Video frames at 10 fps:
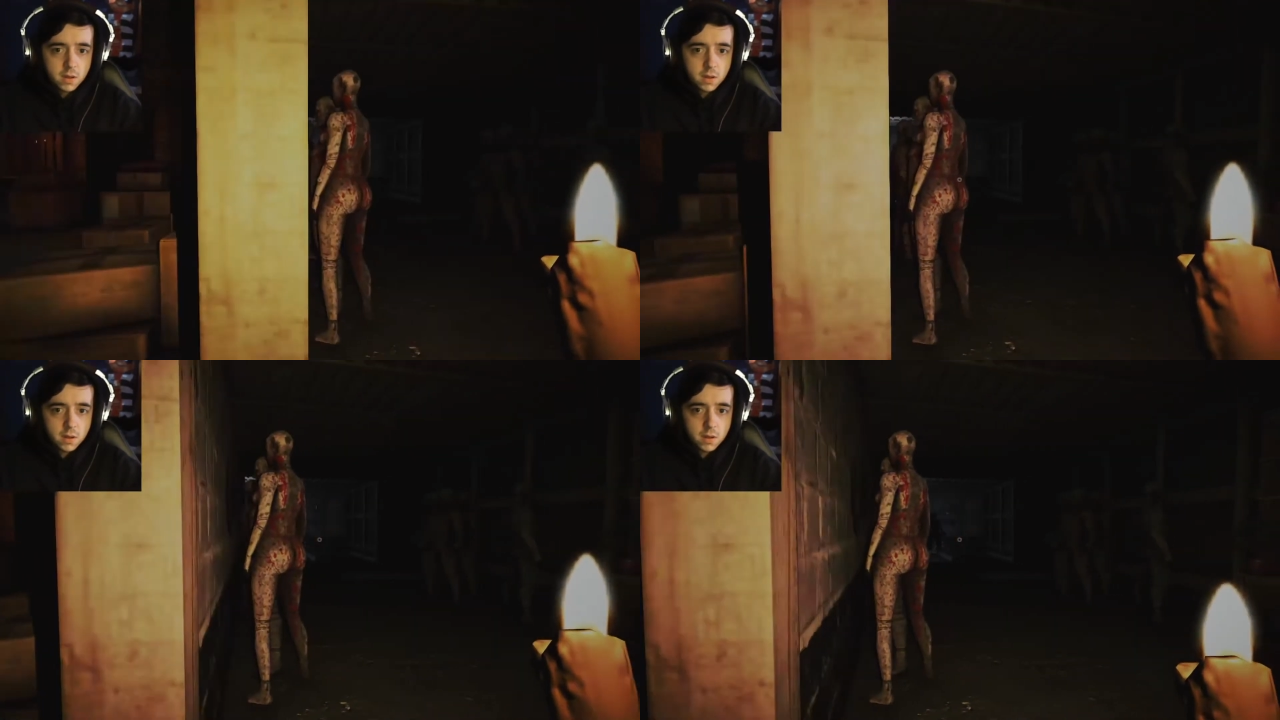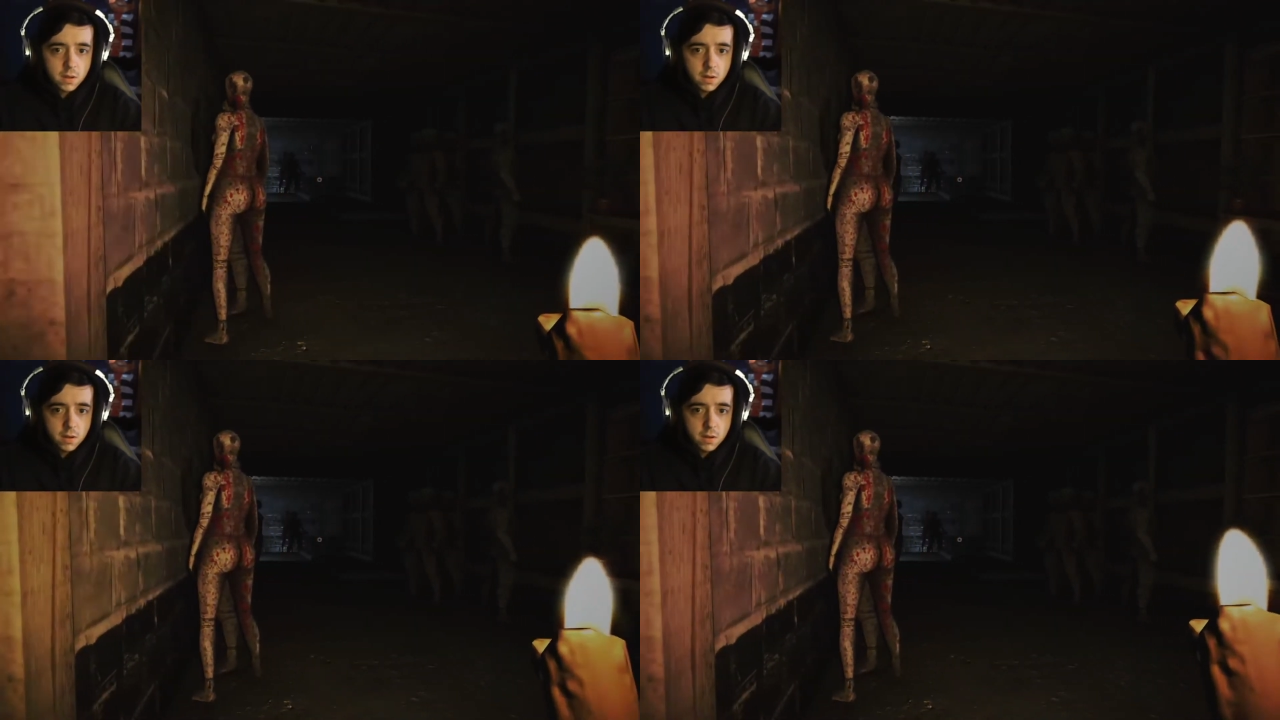
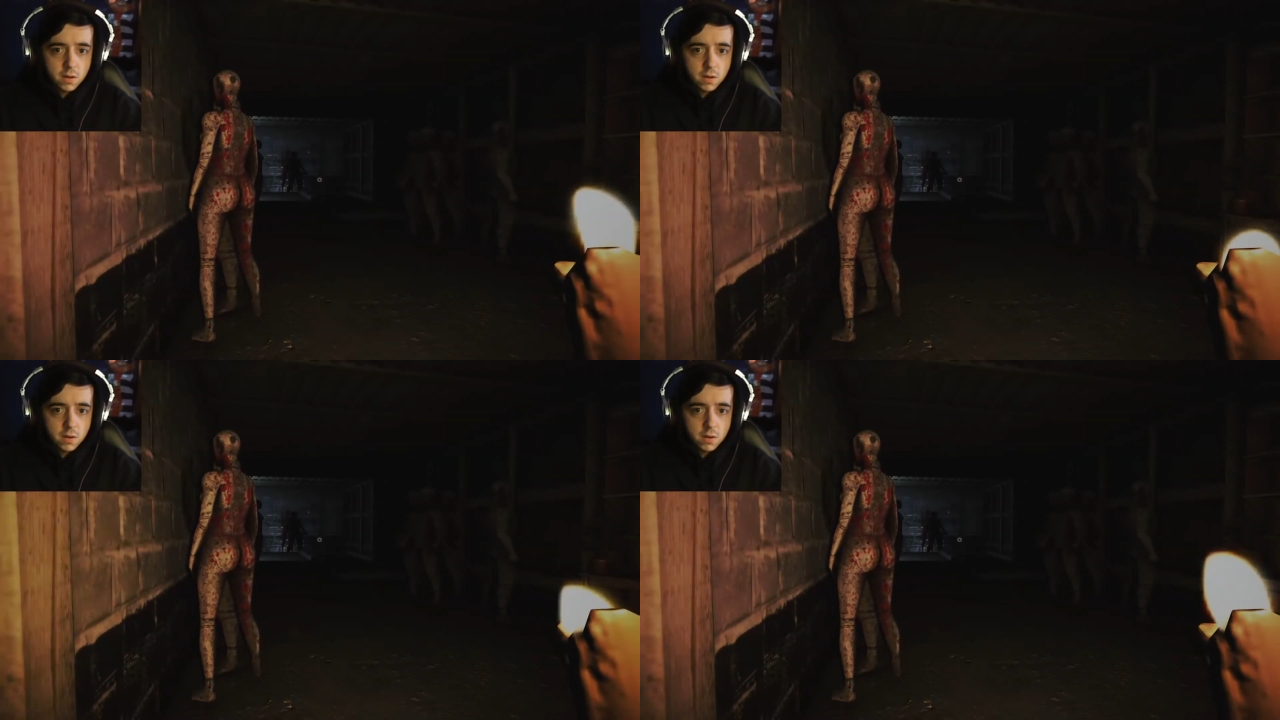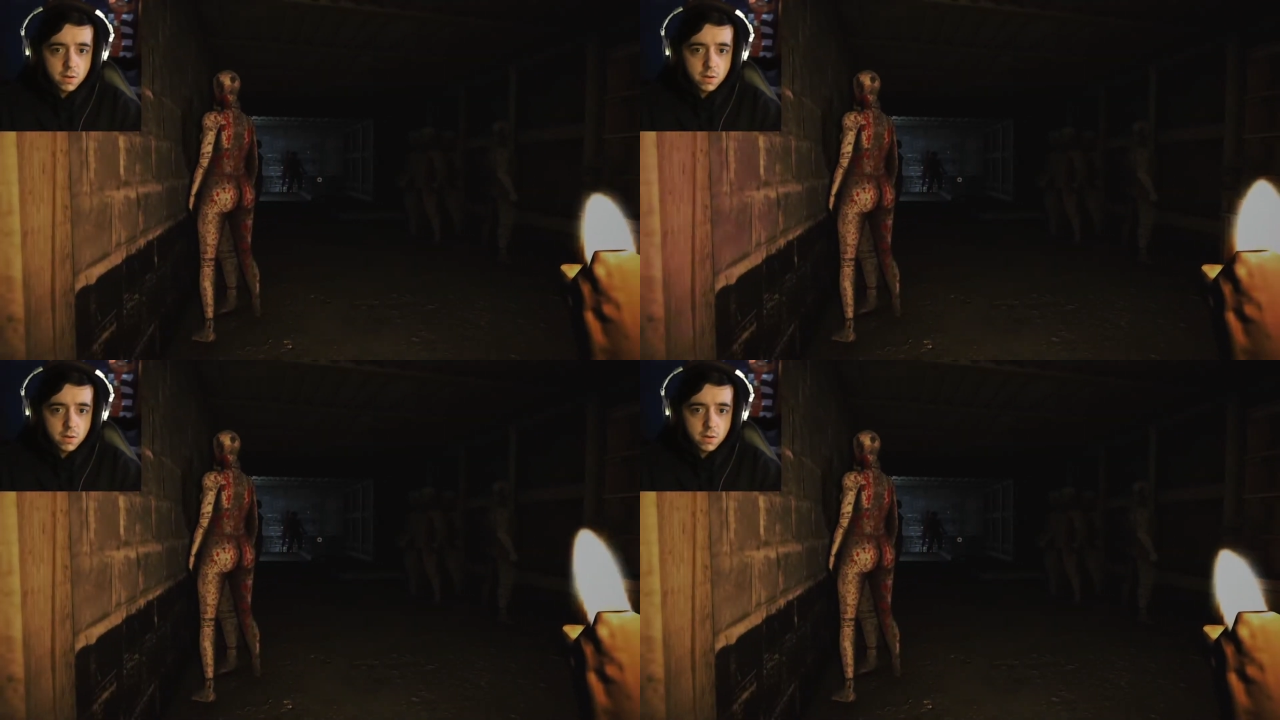
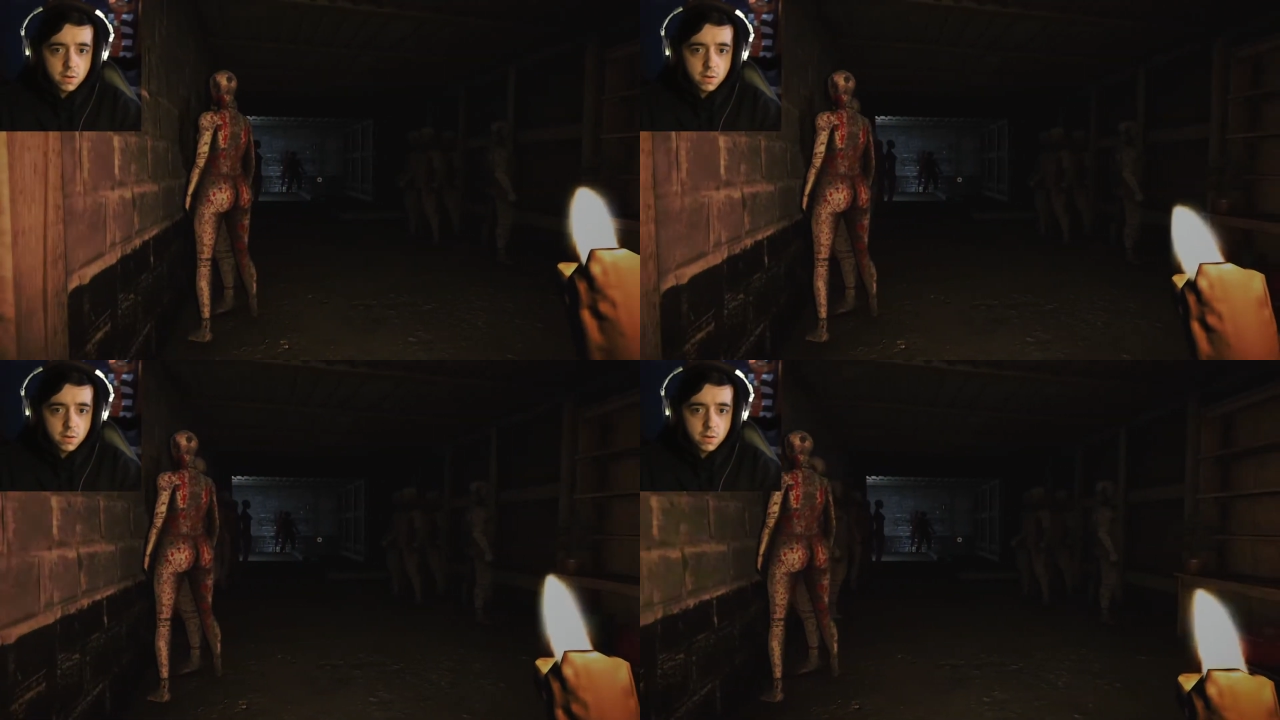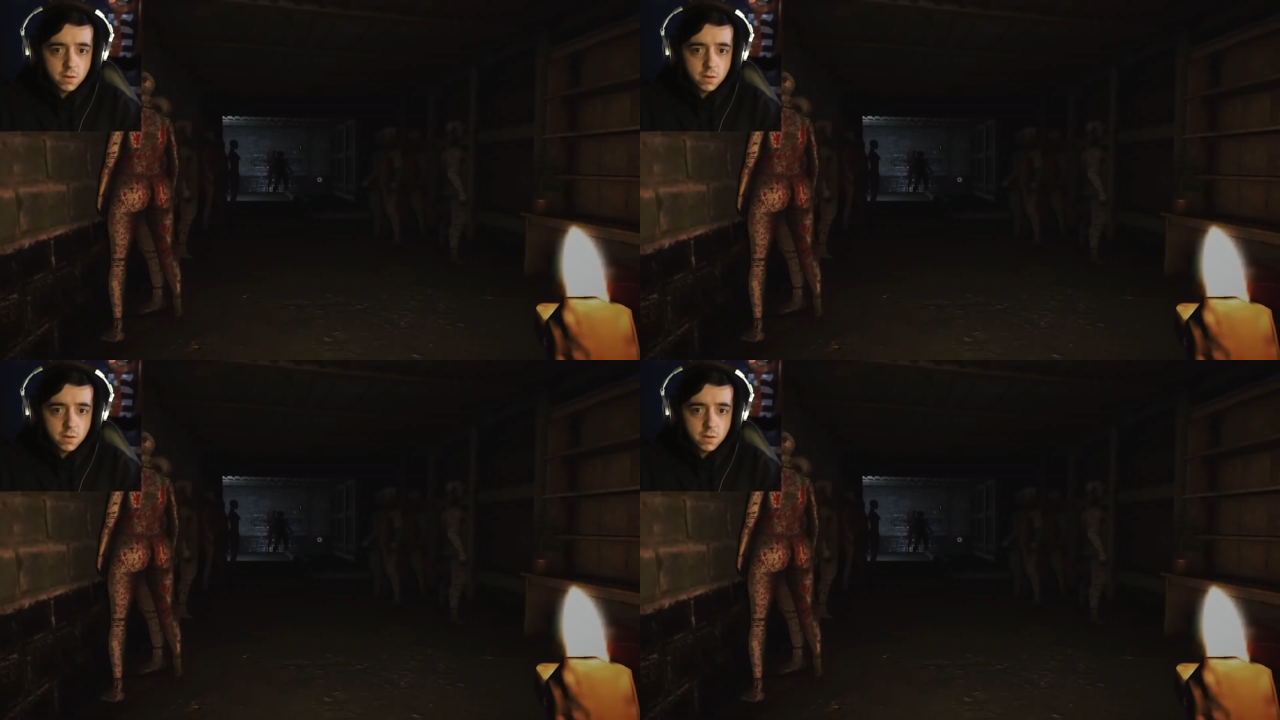(silence)